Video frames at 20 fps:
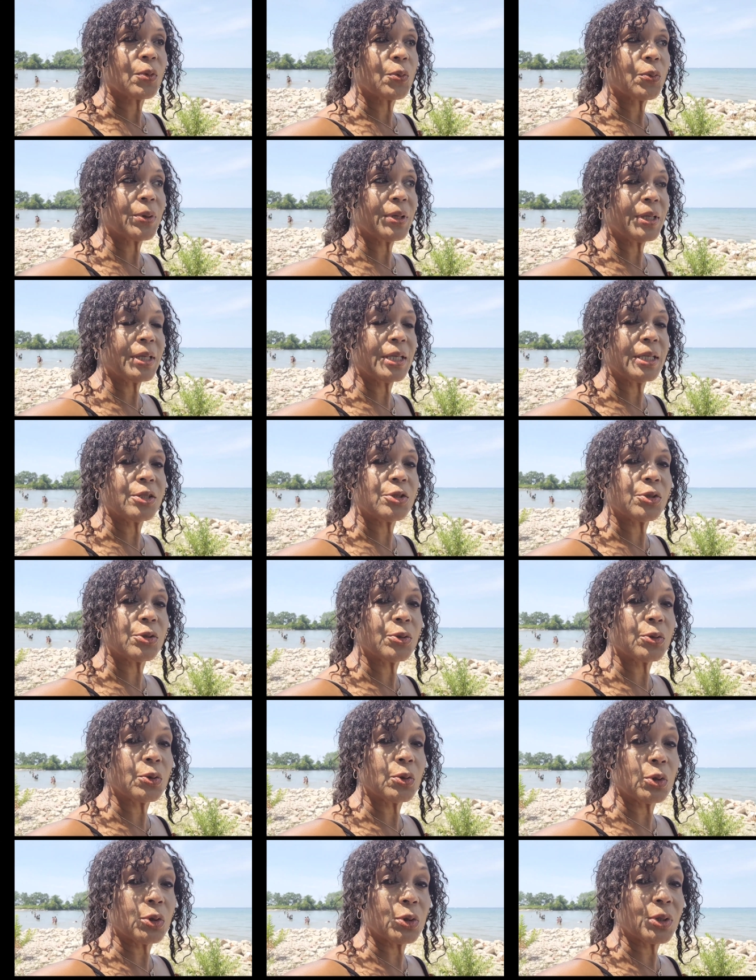we need to
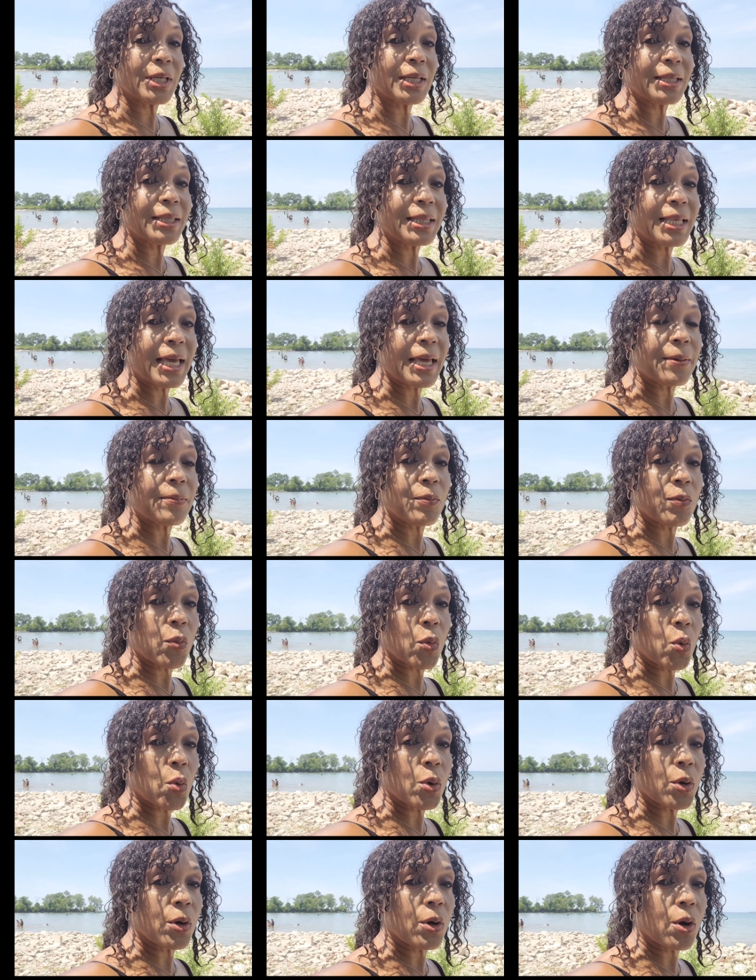look at that
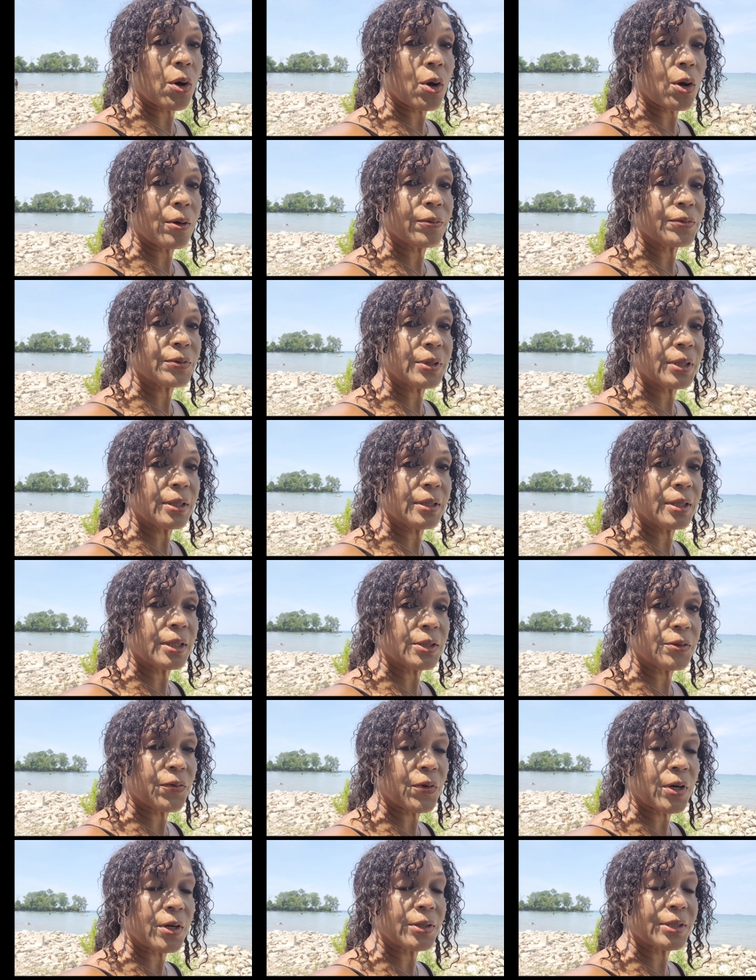more often as
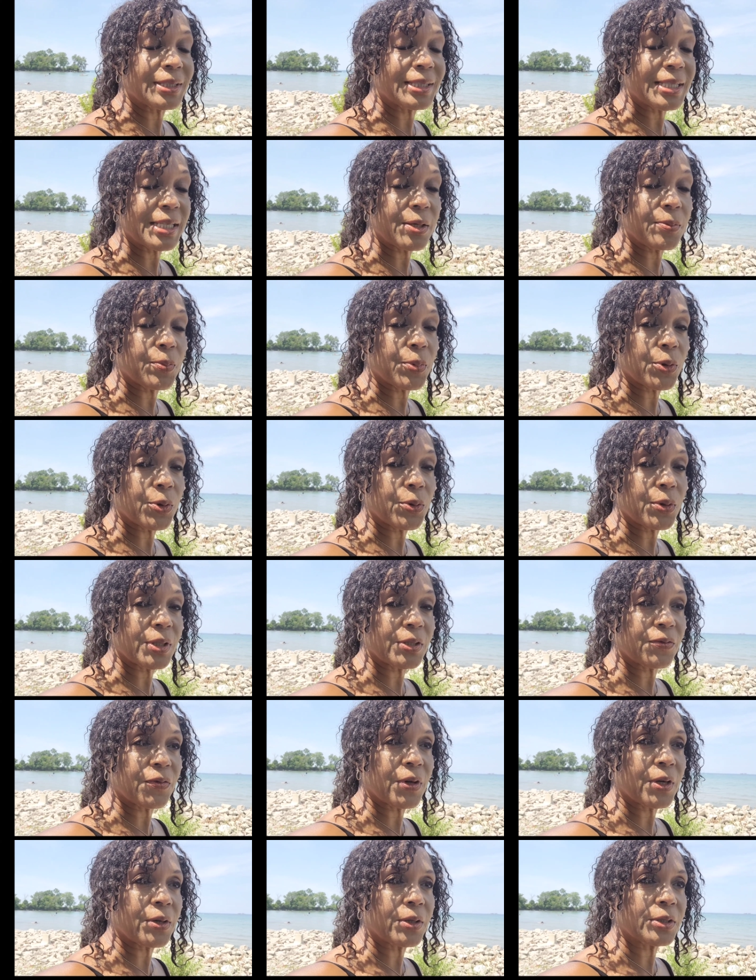far as deeper as
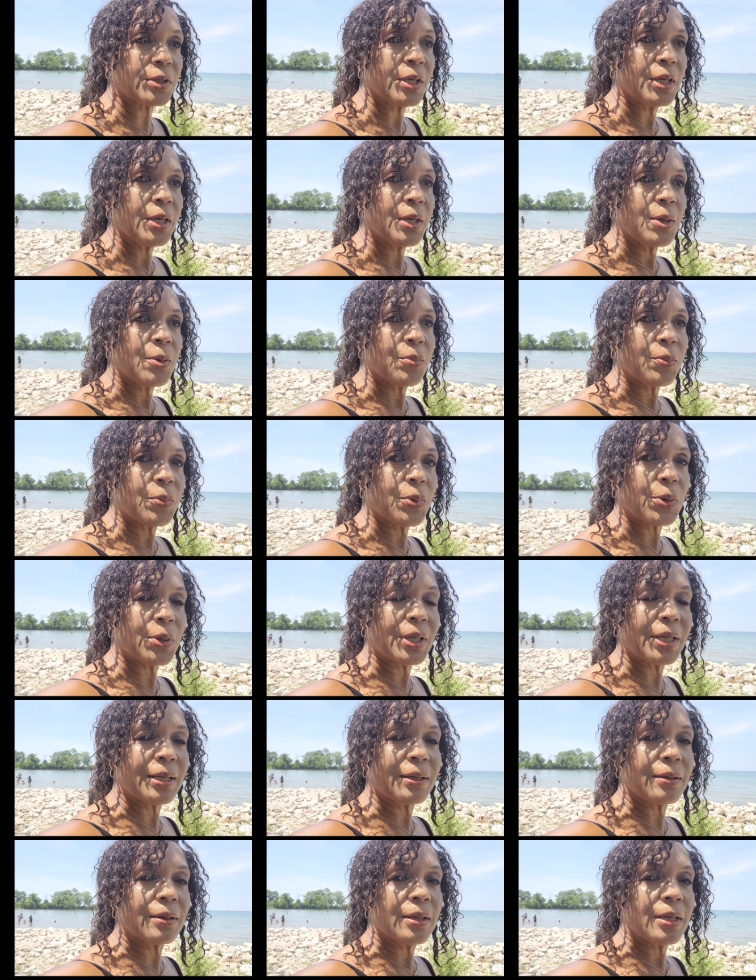far as
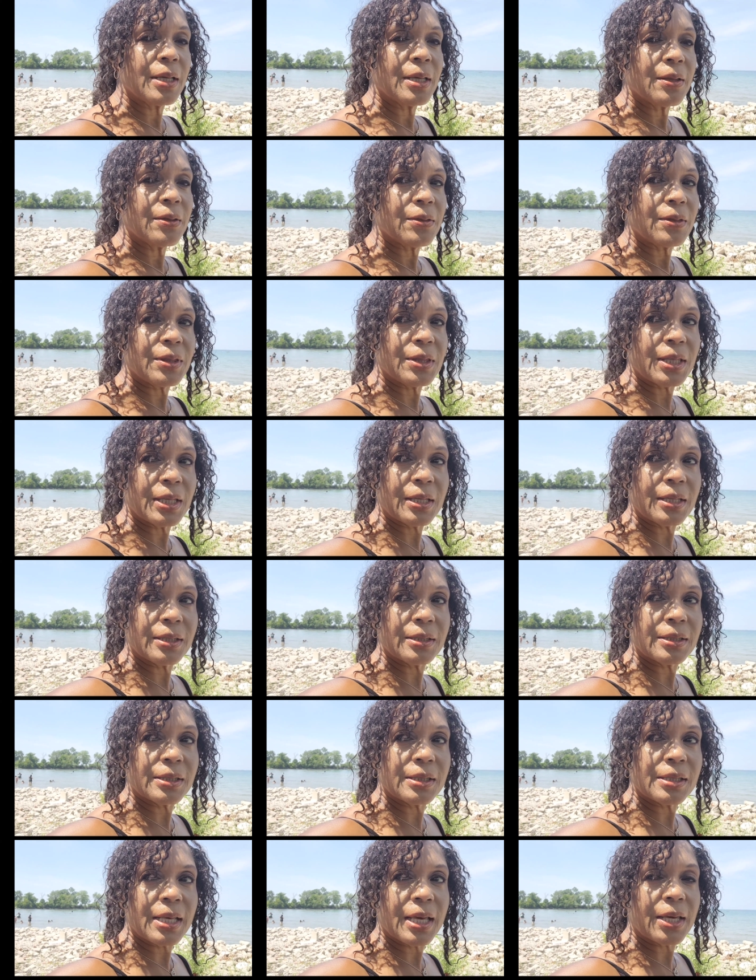putting
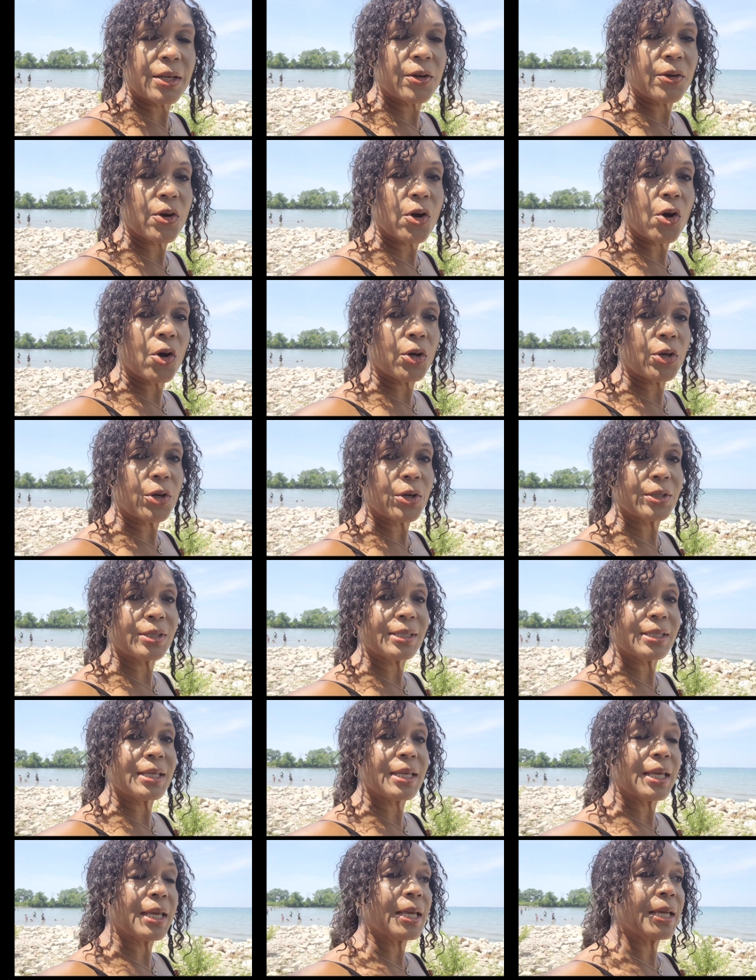things that are on our
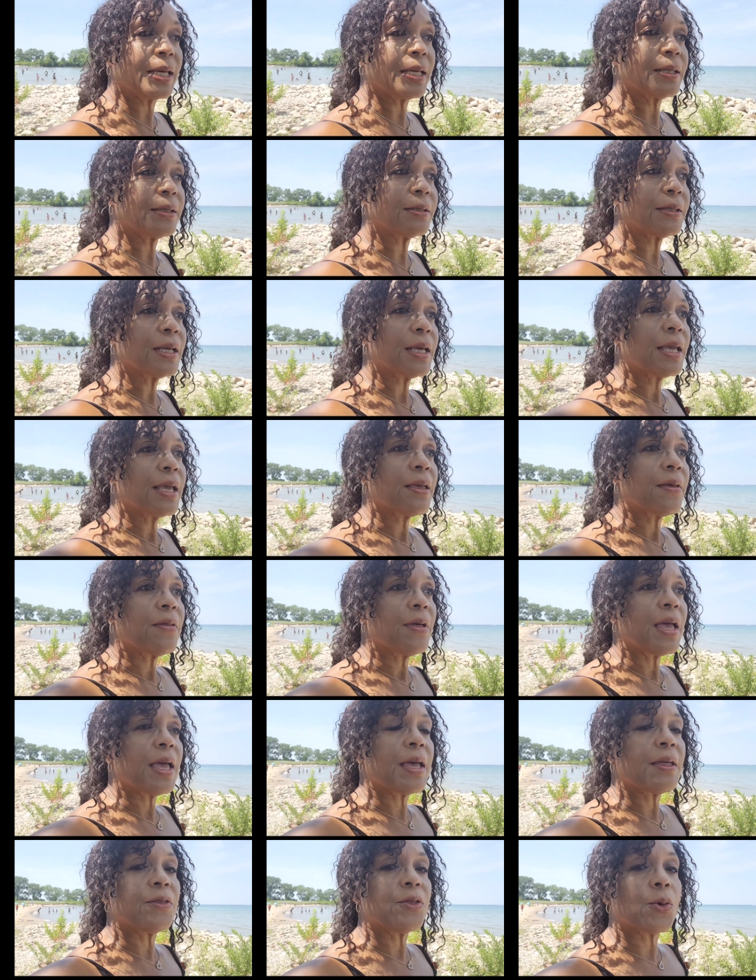skin
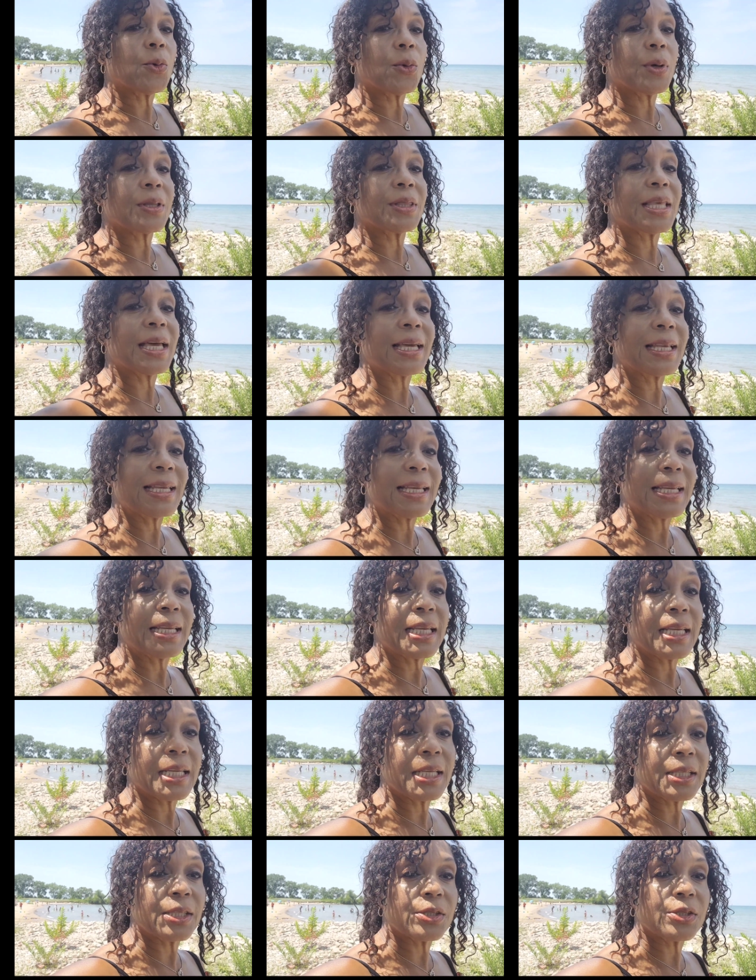and knowing that it
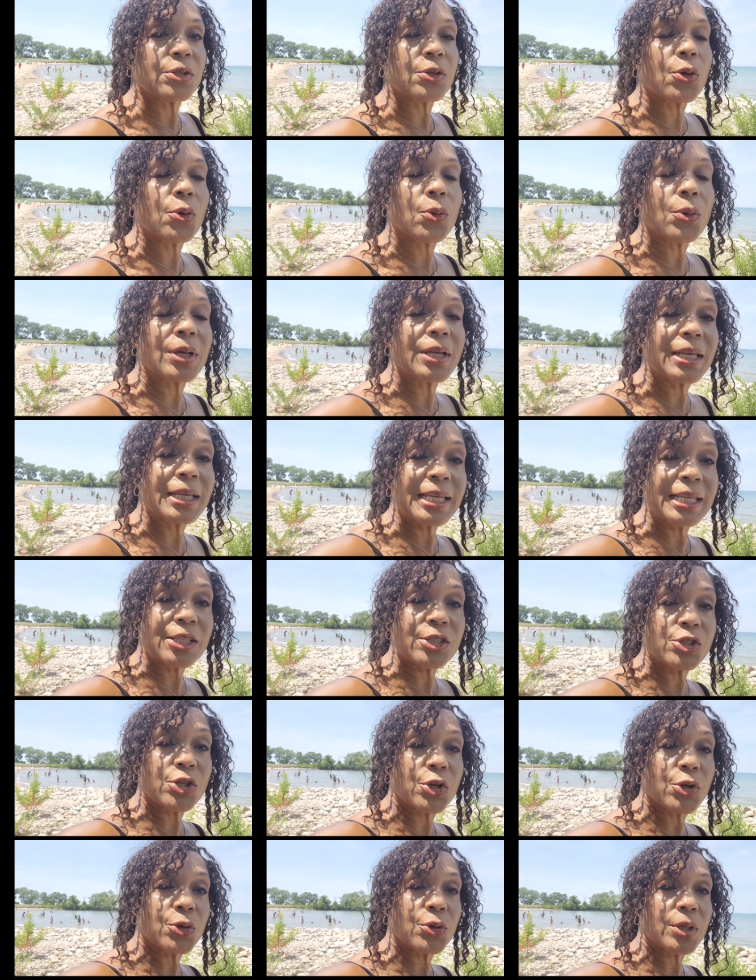is going
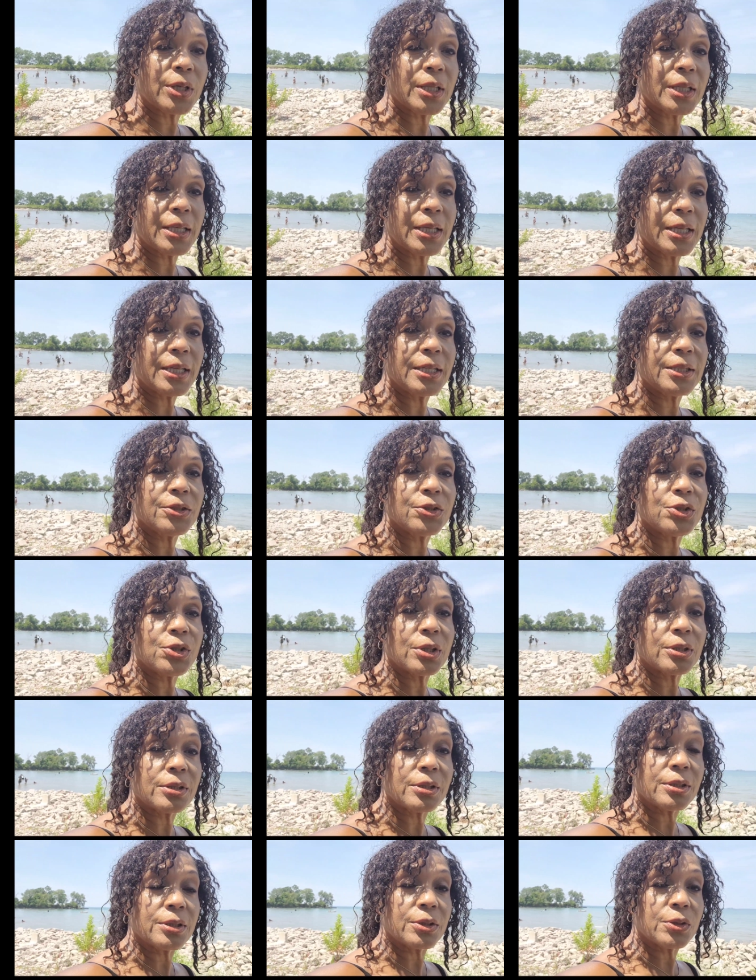internally
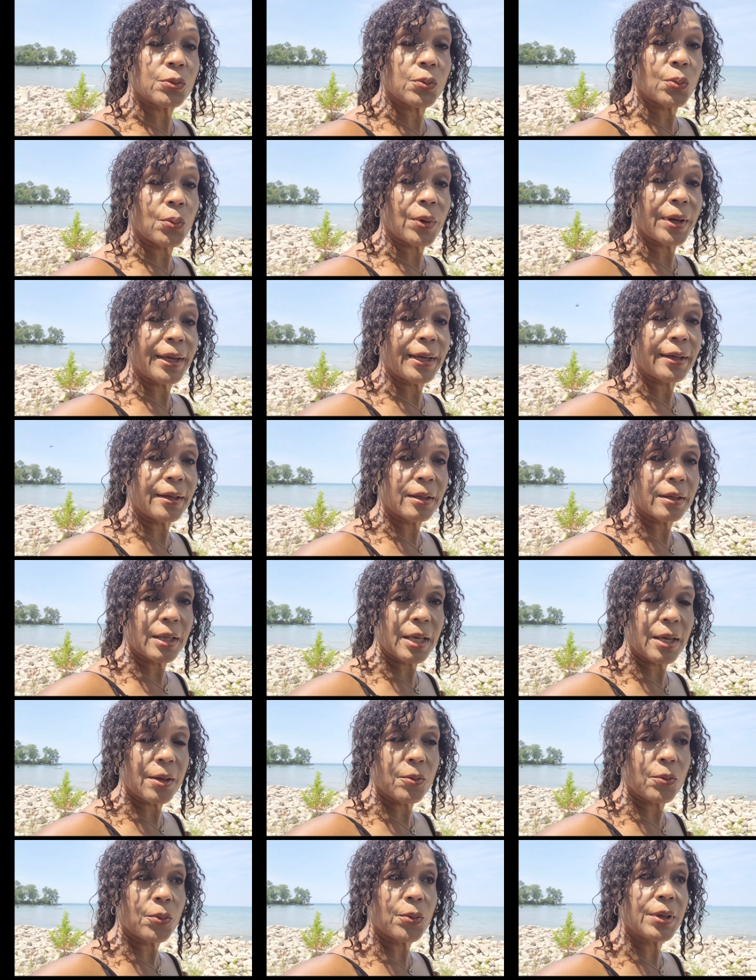just as well
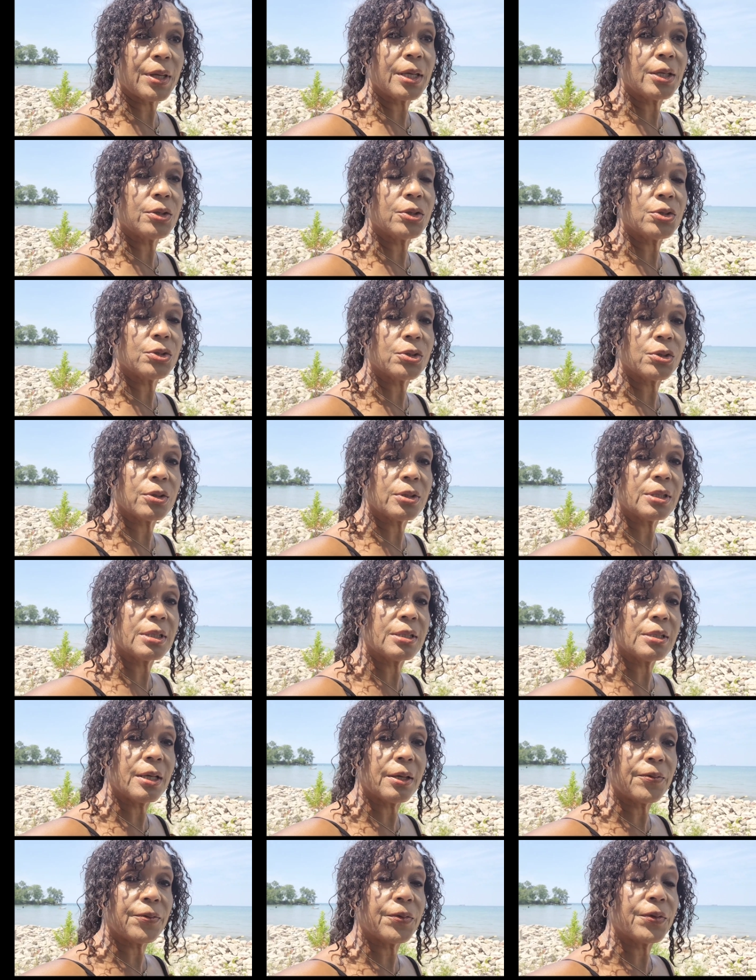and we should
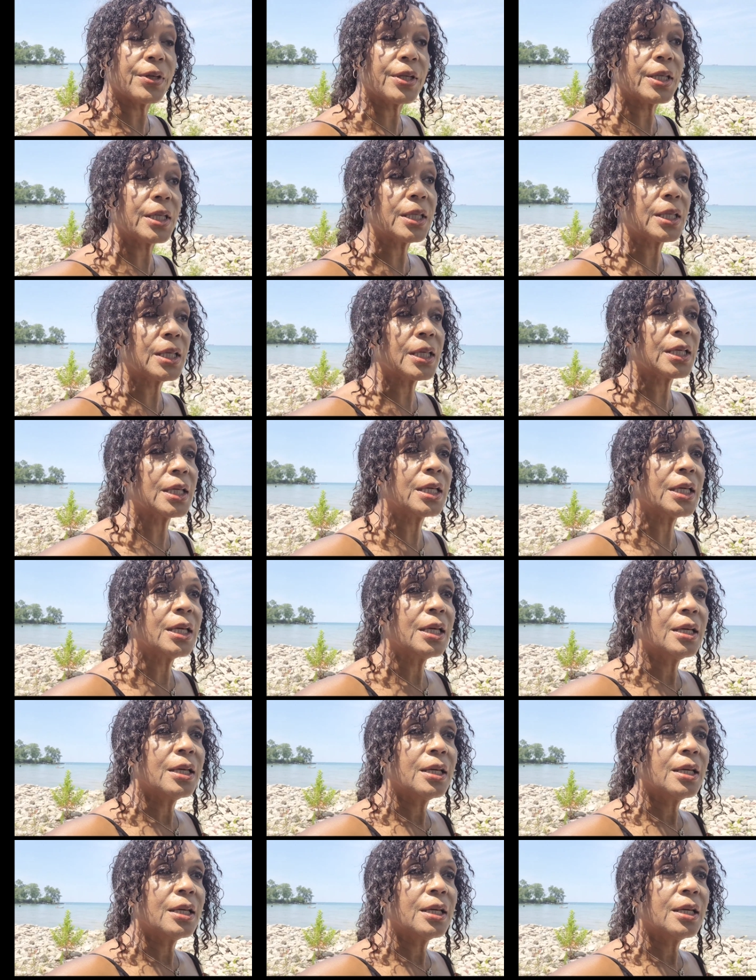definitely